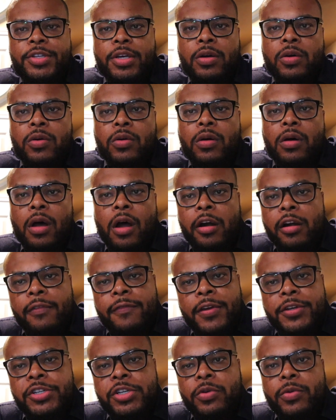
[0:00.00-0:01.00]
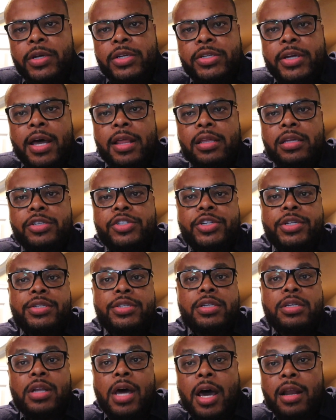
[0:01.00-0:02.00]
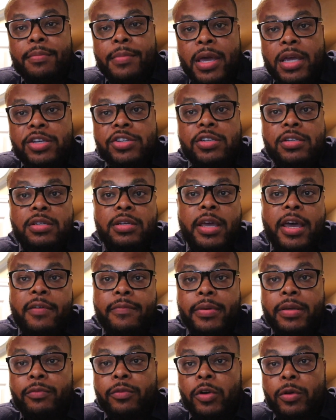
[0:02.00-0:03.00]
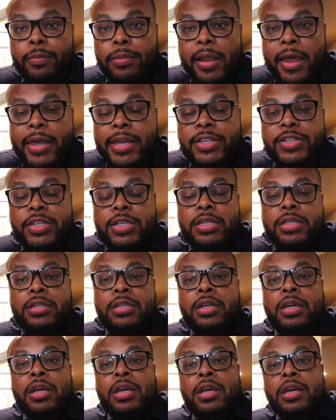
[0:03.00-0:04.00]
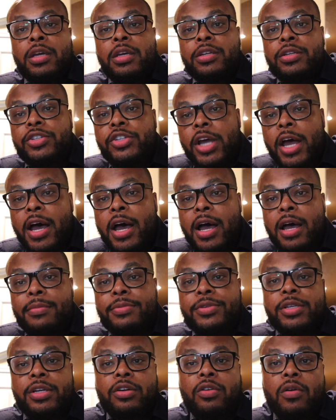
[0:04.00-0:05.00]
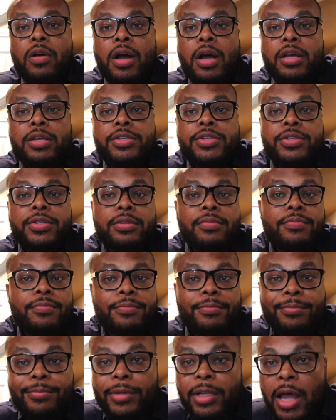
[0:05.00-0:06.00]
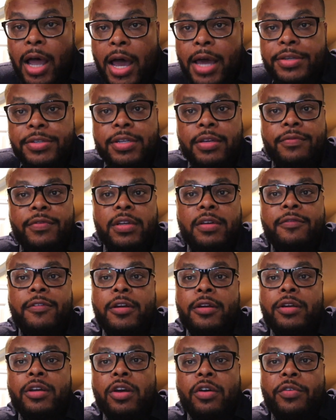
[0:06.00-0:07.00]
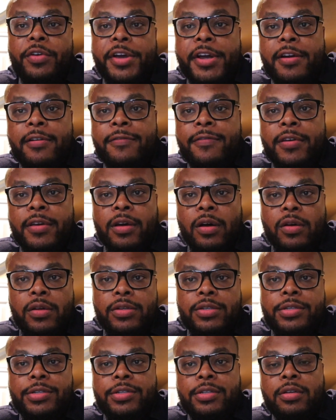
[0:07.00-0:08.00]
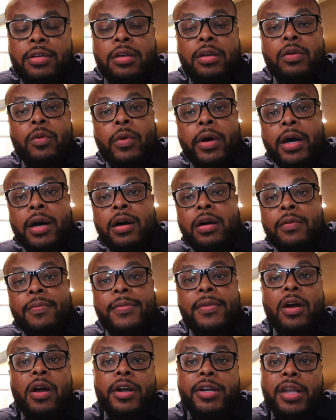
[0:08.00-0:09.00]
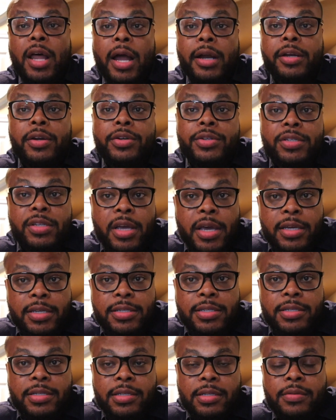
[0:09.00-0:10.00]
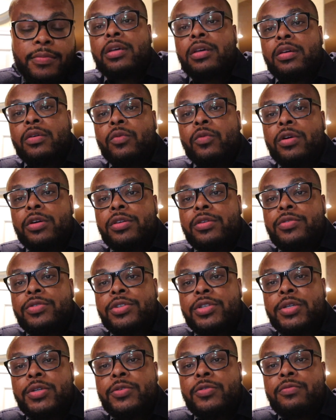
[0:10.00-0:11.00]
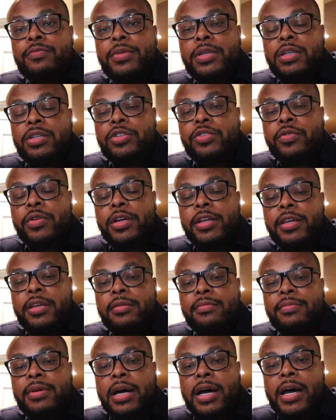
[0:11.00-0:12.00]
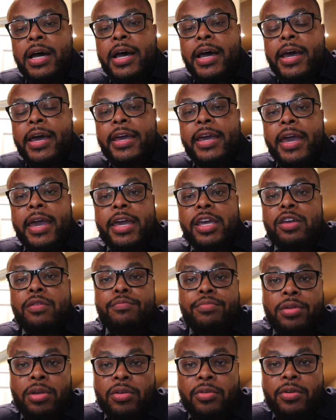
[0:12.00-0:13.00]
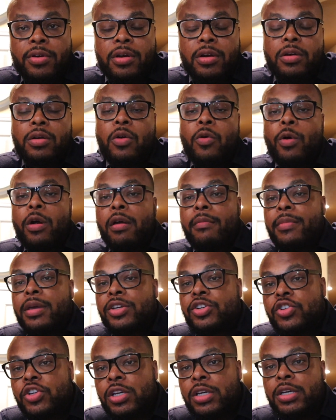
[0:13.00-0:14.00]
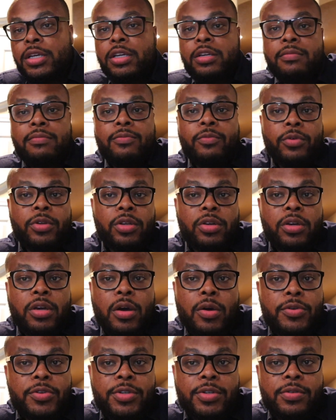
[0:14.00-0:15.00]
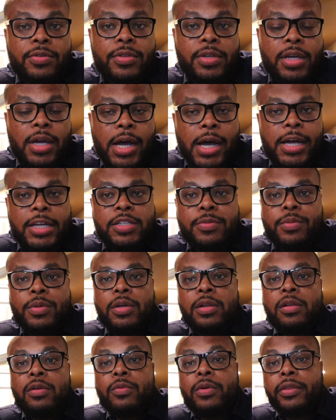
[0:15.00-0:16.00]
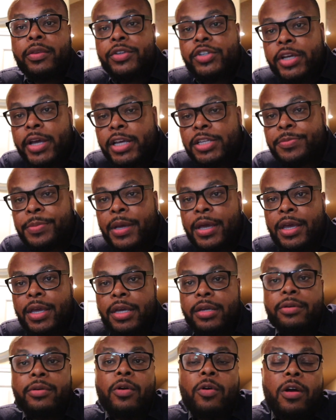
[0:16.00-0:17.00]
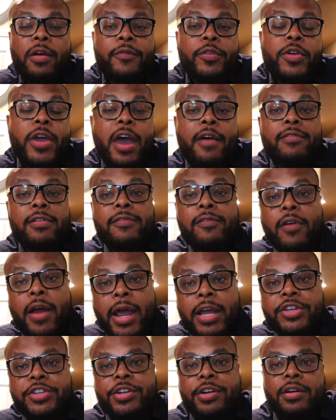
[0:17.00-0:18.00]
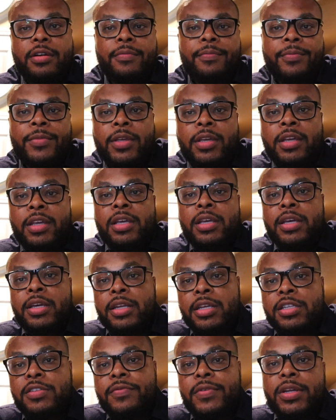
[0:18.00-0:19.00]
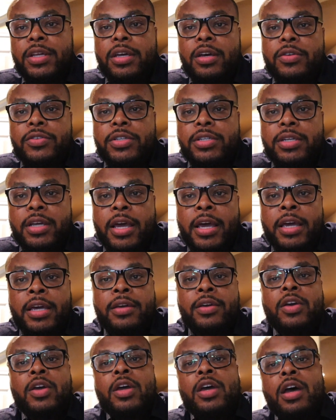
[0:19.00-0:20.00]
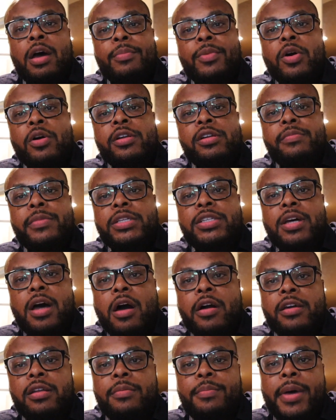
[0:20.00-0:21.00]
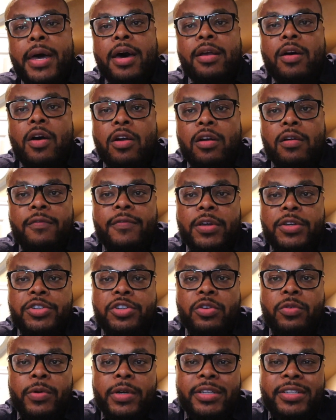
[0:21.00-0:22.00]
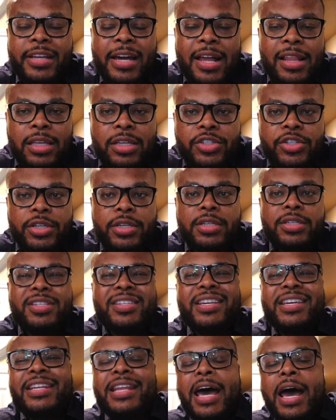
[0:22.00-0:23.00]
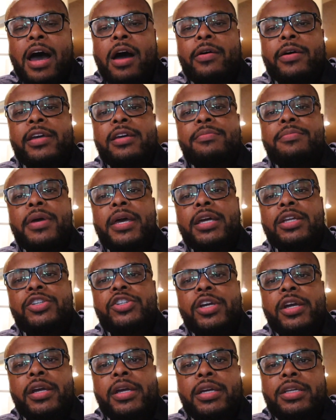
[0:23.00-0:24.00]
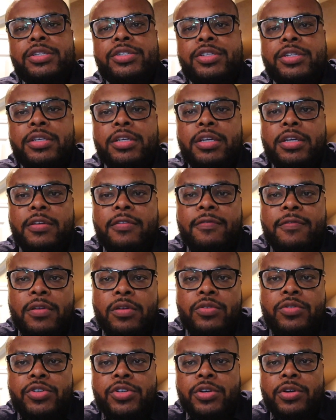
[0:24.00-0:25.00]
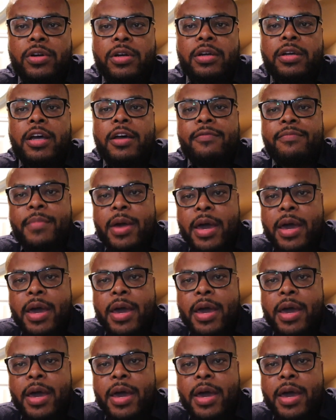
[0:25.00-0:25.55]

So artificial intelligence and automation have been replacing jobs across lots of different career fields. Well, are doctors next? Will you soon be treated by a computer or a machine when you go to the hospital with chest pain or if you have a fracture? In this video today, I'm going to be talking about artificial intelligence and how it may change the future of